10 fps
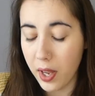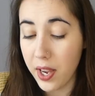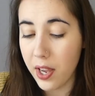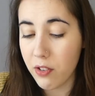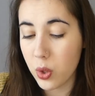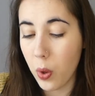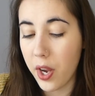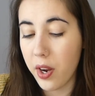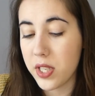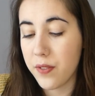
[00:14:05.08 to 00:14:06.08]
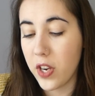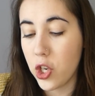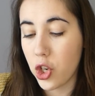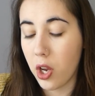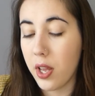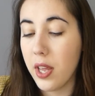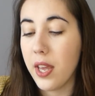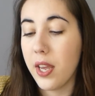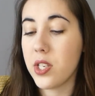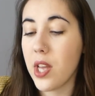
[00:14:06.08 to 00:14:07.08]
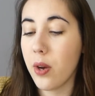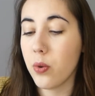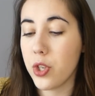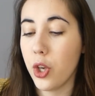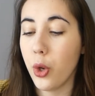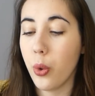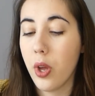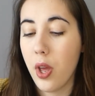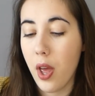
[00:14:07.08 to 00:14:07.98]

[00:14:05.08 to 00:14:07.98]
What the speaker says: Here is quite a nice feature. It tells you,